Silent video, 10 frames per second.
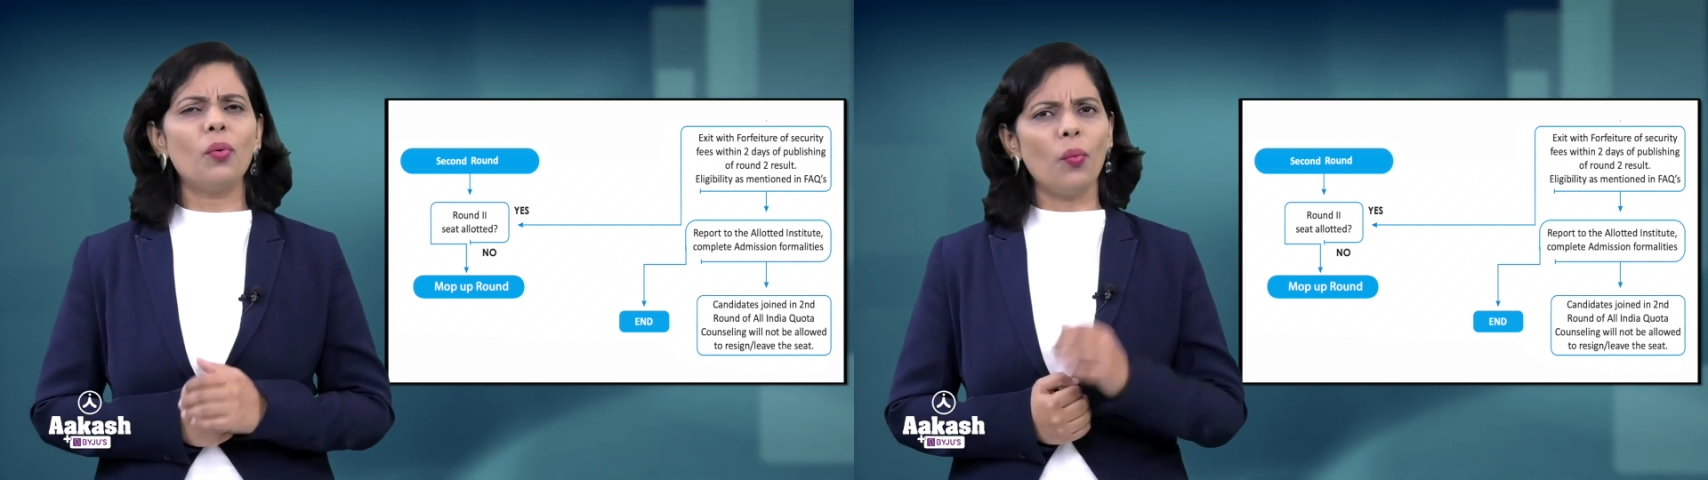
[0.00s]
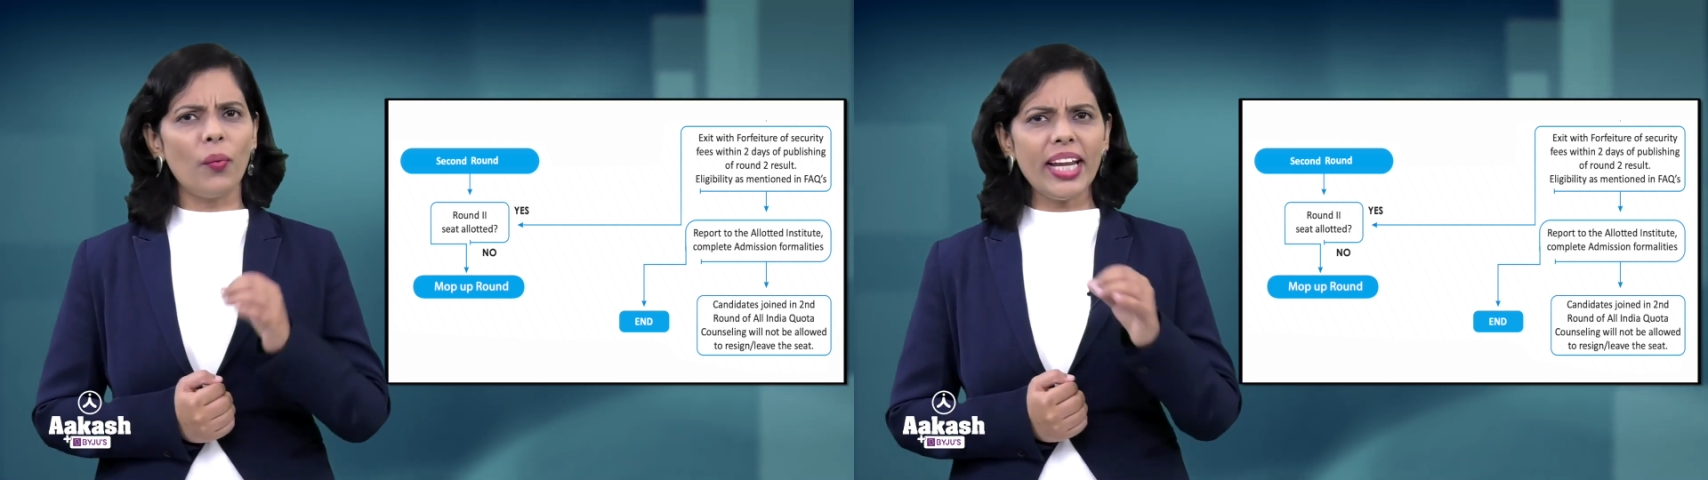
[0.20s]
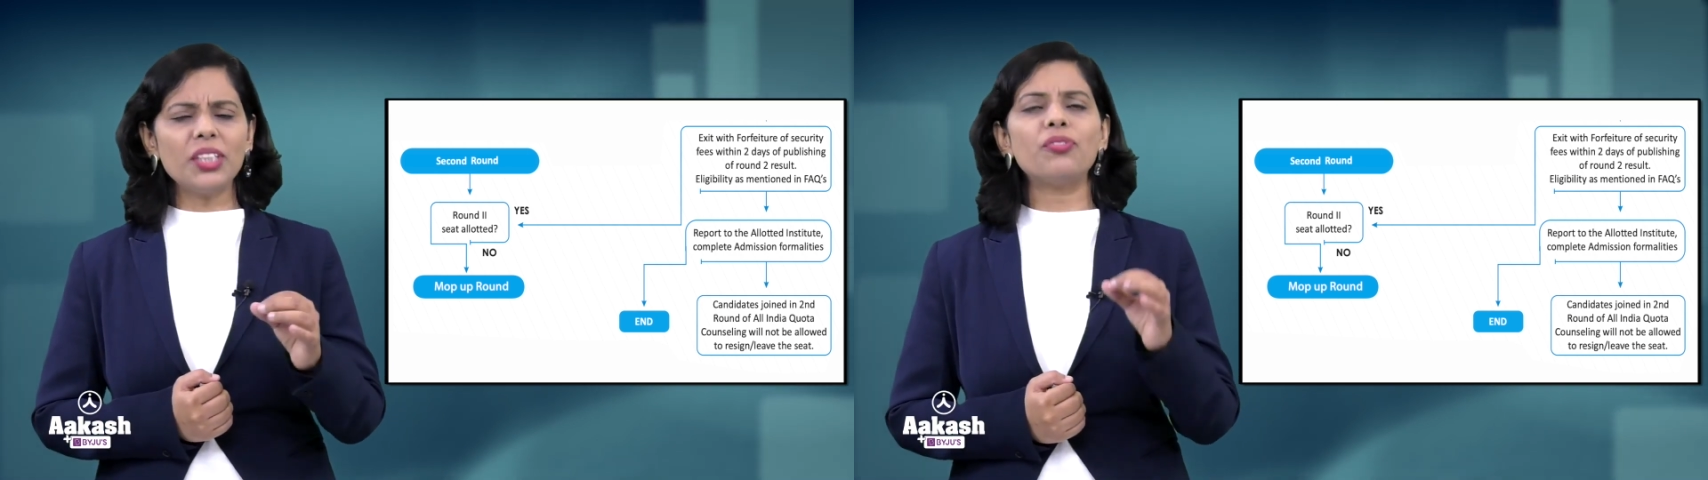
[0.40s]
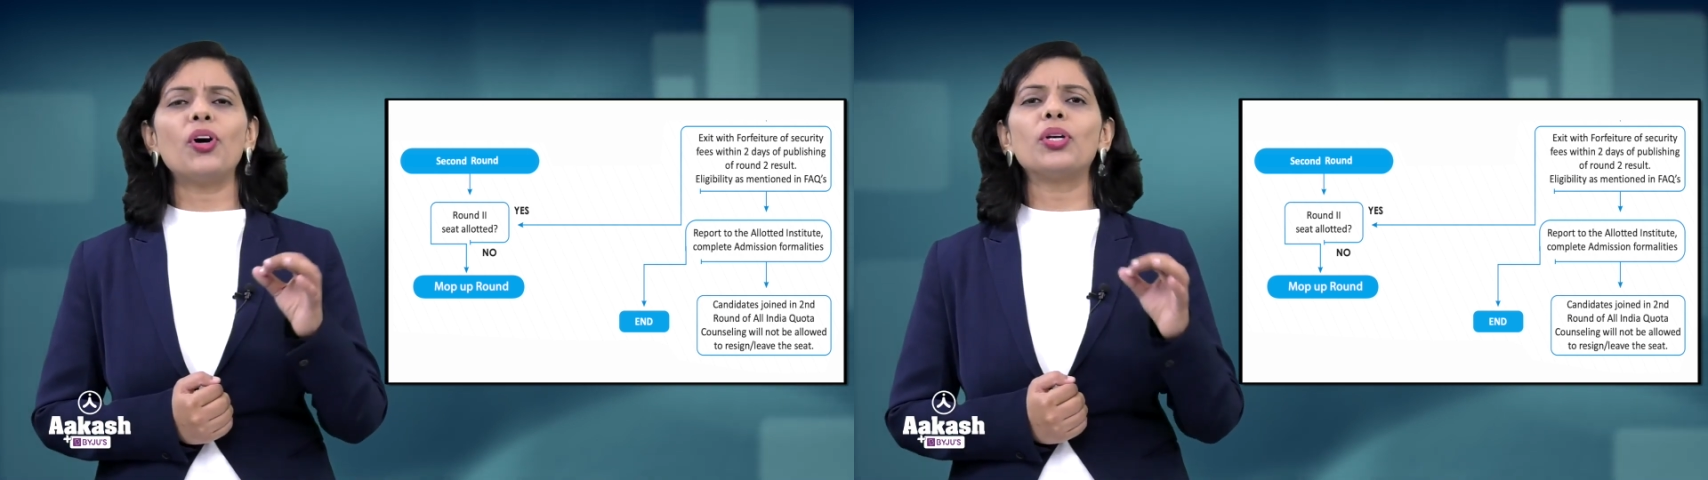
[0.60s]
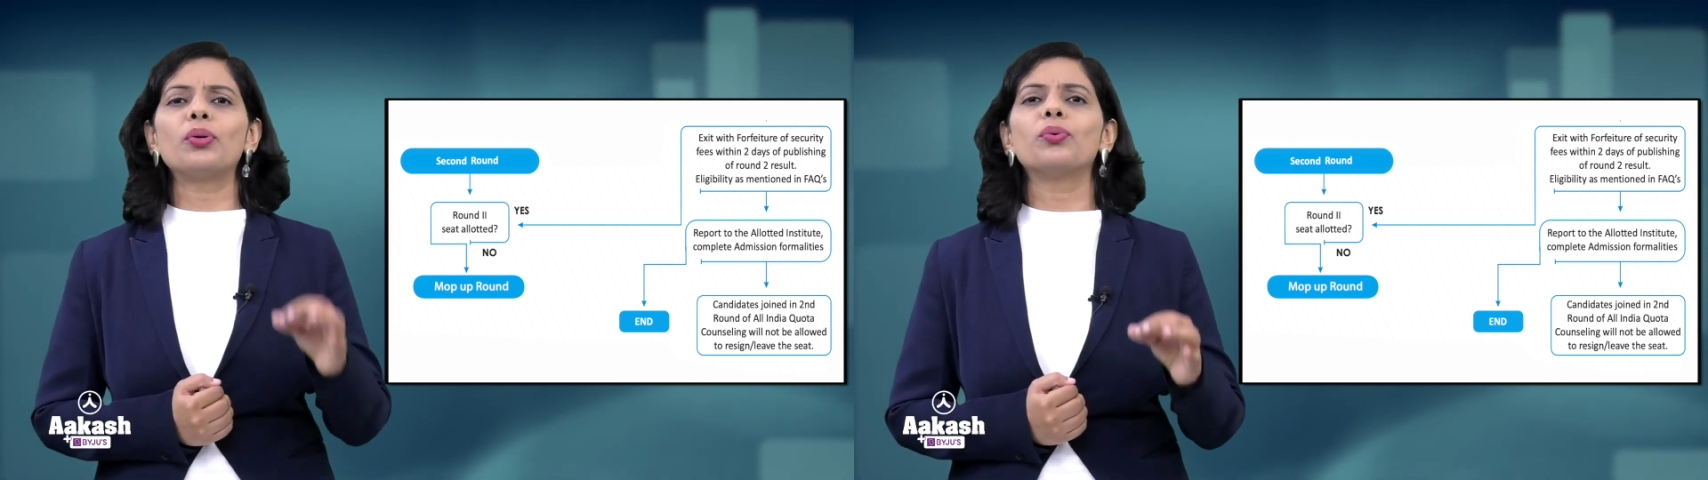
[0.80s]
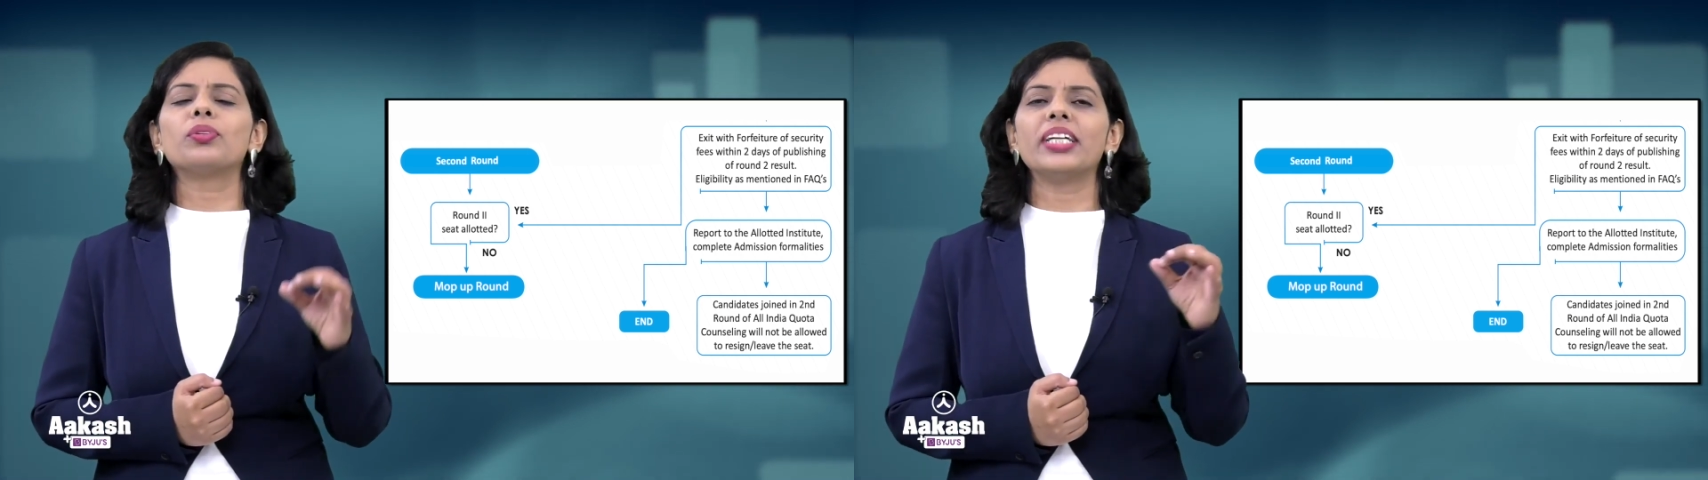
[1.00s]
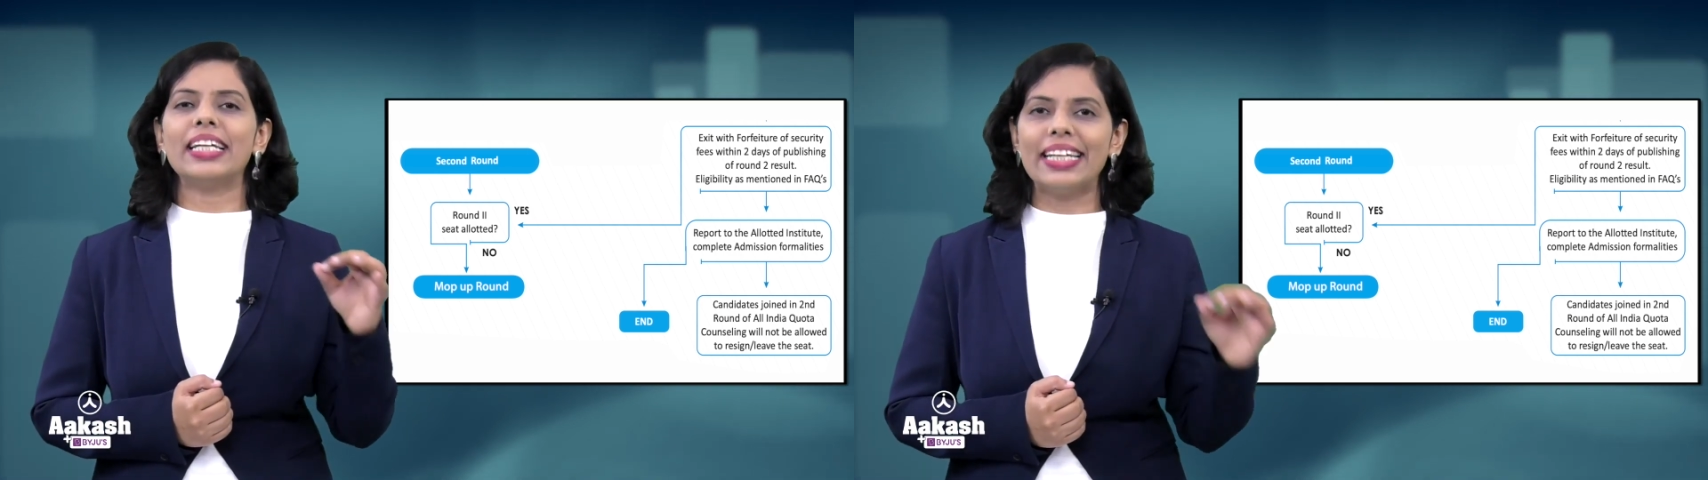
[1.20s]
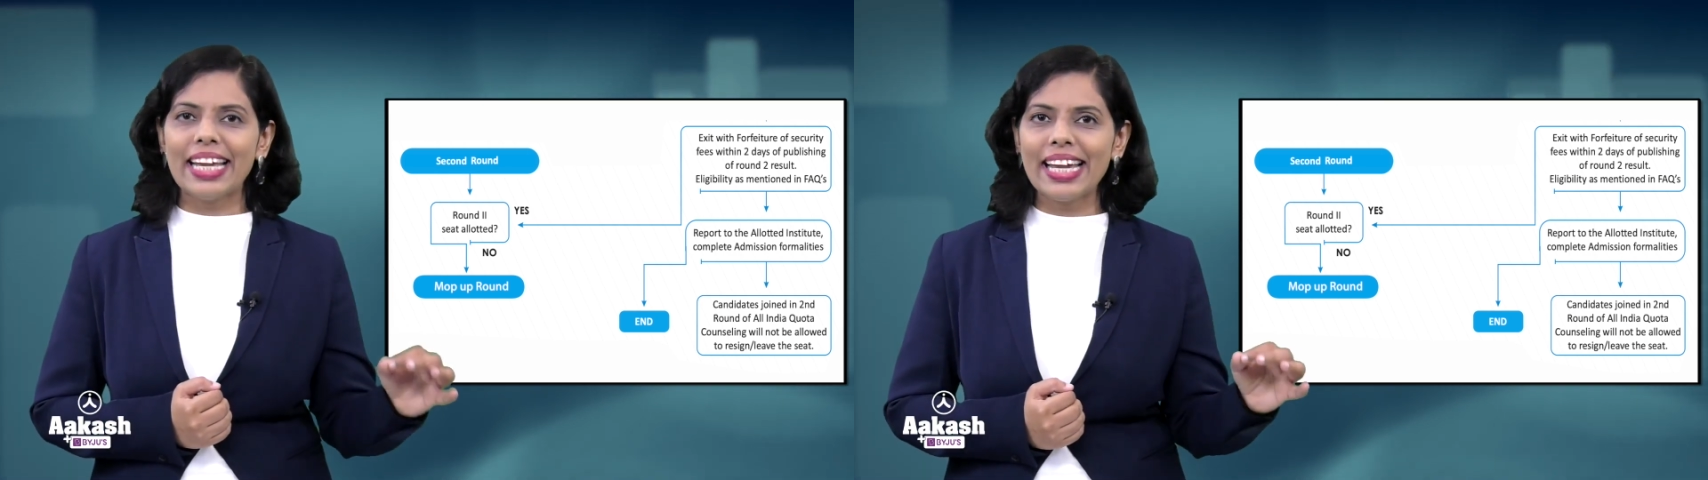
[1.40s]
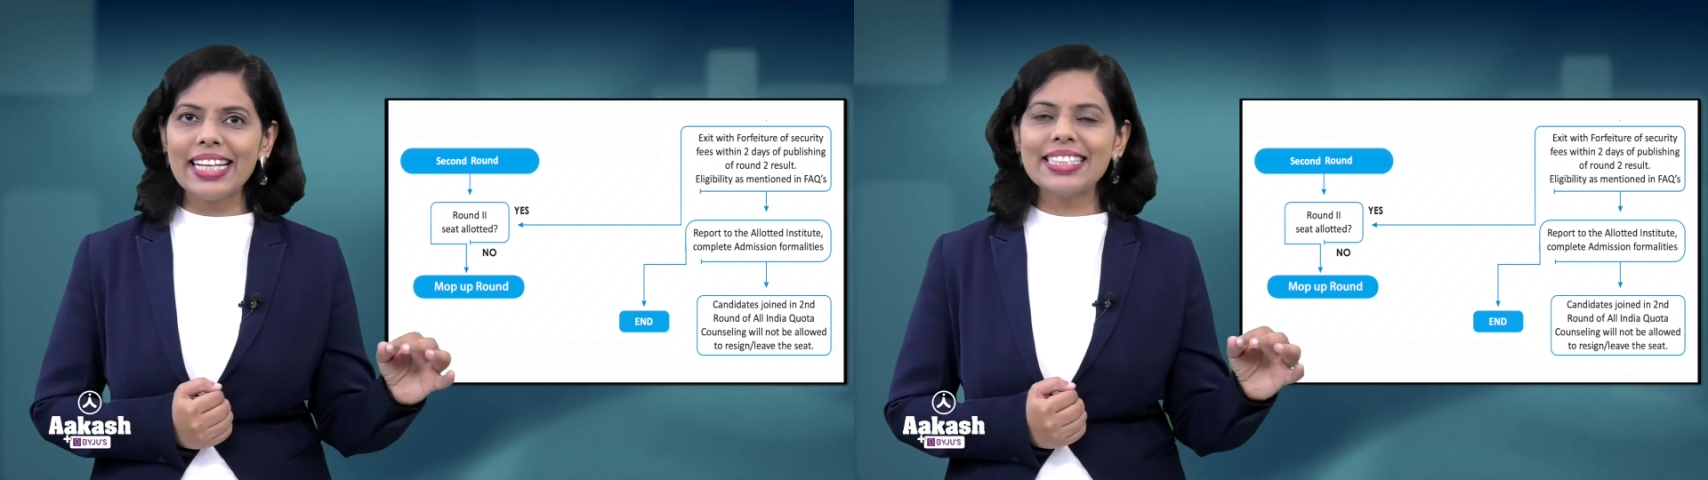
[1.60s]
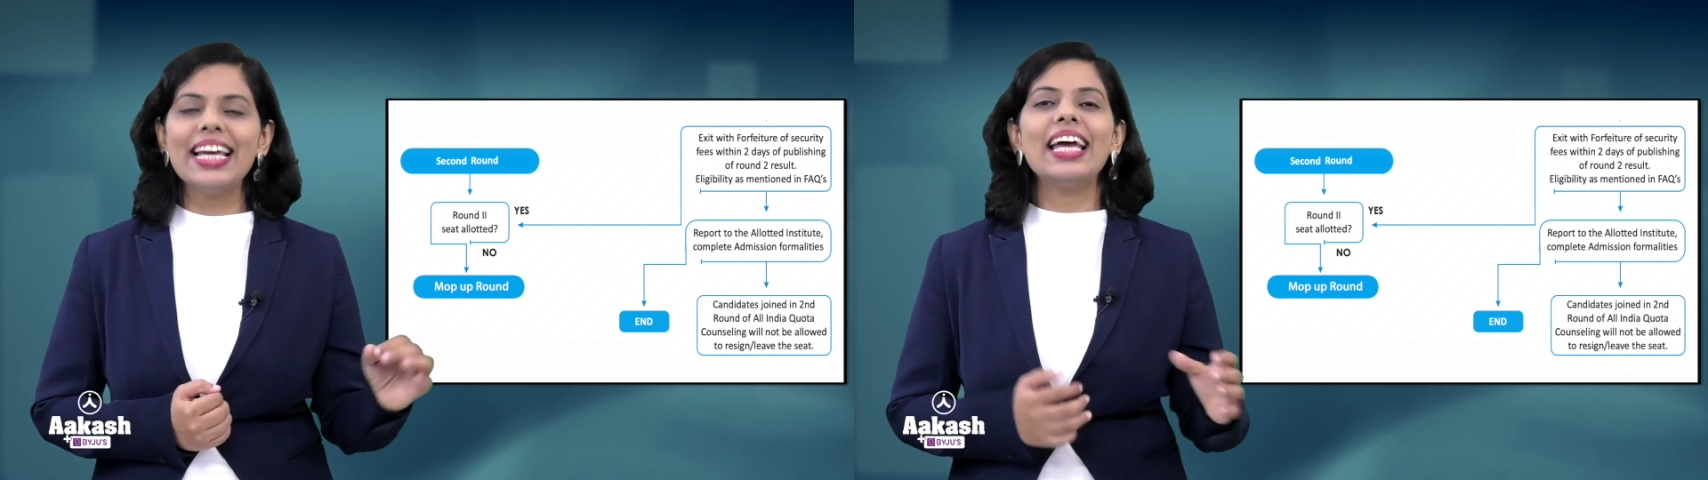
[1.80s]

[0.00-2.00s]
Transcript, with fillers: Wait for 2-3 days